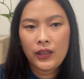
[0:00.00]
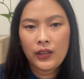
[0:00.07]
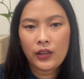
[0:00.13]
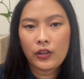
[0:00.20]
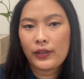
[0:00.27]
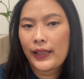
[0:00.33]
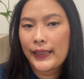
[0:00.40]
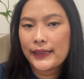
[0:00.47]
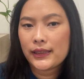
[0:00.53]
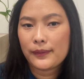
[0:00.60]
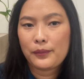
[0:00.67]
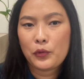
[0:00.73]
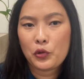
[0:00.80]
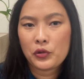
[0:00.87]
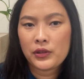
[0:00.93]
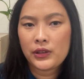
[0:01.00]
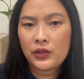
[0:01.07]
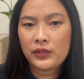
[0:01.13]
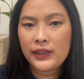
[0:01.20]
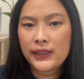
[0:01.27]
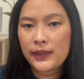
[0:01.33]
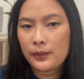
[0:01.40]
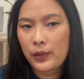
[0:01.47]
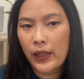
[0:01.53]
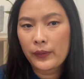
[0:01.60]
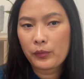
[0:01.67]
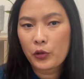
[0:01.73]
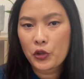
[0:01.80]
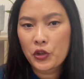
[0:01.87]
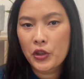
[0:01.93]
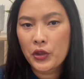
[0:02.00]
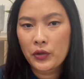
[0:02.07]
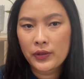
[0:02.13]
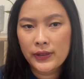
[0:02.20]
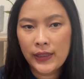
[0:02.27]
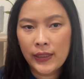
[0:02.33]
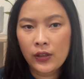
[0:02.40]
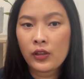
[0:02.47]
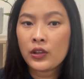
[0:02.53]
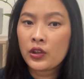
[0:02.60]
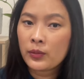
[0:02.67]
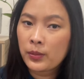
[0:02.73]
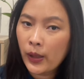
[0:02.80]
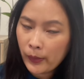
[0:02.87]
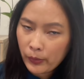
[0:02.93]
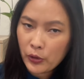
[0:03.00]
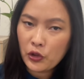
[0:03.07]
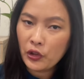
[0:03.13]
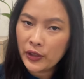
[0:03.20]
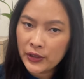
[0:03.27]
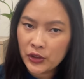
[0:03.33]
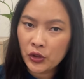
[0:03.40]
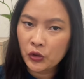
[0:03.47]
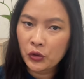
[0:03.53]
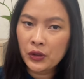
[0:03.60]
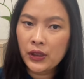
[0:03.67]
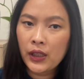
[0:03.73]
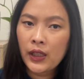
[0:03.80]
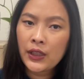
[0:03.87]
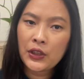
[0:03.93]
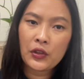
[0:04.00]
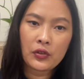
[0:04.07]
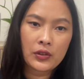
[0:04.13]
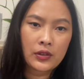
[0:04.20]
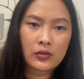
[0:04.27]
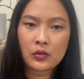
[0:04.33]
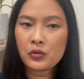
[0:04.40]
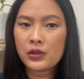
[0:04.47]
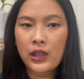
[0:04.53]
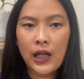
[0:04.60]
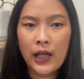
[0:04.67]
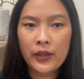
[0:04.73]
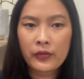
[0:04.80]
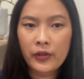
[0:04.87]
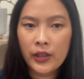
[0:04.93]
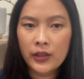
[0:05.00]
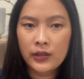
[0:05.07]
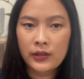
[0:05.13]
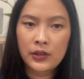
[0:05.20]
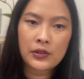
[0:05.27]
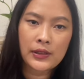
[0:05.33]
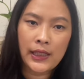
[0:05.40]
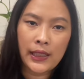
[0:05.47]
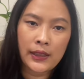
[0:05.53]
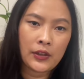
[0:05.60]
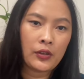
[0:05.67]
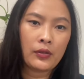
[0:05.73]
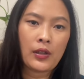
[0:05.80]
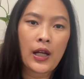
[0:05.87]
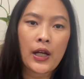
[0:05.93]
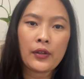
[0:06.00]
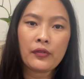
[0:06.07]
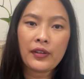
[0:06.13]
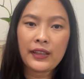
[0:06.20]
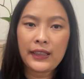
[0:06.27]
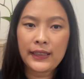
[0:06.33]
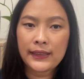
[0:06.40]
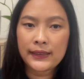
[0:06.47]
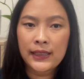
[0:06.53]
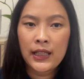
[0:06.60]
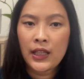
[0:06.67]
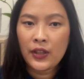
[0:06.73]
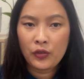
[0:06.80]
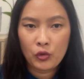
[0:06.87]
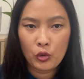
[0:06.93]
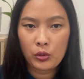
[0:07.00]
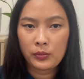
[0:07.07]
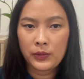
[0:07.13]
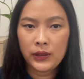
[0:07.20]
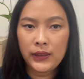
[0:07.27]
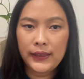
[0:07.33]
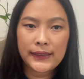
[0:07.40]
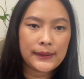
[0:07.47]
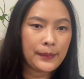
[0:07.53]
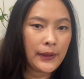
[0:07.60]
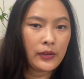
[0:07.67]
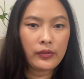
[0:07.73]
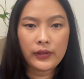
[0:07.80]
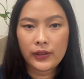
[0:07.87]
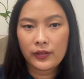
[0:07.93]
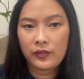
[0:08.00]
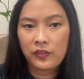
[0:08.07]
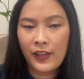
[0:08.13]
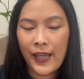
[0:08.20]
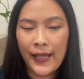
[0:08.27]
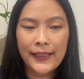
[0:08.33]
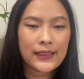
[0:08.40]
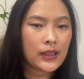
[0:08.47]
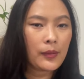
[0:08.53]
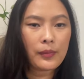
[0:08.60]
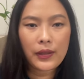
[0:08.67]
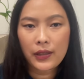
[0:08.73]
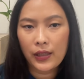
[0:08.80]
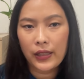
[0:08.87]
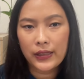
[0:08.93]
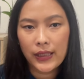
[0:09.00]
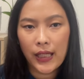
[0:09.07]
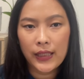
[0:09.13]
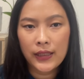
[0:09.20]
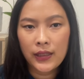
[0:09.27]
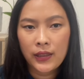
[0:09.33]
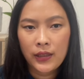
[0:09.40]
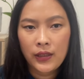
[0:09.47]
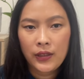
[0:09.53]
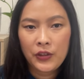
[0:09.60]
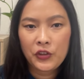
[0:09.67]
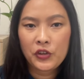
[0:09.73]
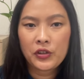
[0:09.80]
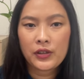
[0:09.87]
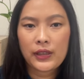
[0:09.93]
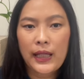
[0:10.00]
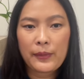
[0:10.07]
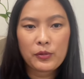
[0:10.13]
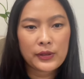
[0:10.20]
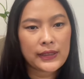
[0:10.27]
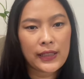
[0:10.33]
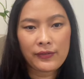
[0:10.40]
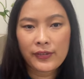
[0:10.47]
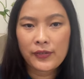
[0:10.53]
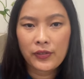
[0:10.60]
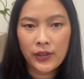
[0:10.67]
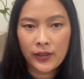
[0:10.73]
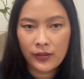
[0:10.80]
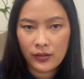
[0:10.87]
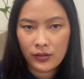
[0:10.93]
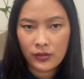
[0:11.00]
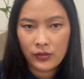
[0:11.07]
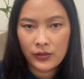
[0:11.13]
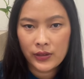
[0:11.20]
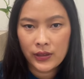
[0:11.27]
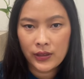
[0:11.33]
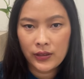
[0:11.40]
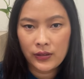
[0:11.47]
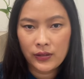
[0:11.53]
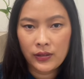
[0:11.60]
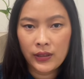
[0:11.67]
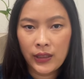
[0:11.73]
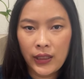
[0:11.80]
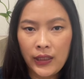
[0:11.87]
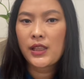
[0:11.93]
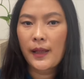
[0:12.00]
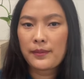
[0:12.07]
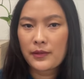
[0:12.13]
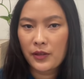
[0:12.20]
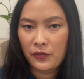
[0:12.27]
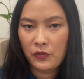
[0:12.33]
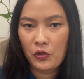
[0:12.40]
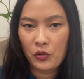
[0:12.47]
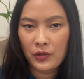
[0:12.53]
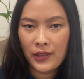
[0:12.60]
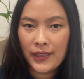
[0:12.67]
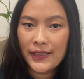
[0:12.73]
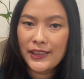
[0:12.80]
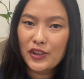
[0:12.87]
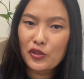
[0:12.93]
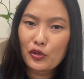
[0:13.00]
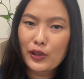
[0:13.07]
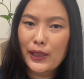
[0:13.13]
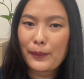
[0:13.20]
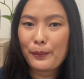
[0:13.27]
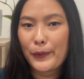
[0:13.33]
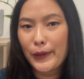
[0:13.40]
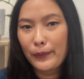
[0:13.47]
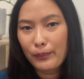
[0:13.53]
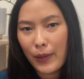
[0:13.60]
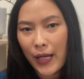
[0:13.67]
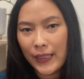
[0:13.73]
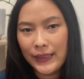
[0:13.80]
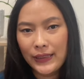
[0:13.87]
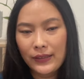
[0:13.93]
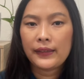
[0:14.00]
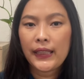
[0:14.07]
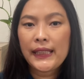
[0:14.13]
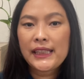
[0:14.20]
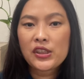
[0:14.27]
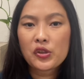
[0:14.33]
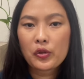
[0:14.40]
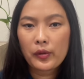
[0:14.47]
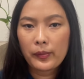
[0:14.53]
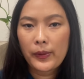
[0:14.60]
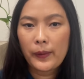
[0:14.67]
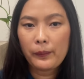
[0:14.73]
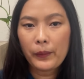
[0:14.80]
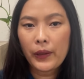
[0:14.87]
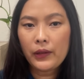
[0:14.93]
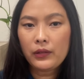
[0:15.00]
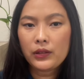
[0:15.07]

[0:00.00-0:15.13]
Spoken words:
Or suppose you did the blood pressure, you say, oh, your blood pressure is good. You do the heart rate, you say your heart rate is normal, it's between the flags, something like that. You do not have to save it for the conclusion. Okay. Chapter 4, things to keep in mind. Things to remember.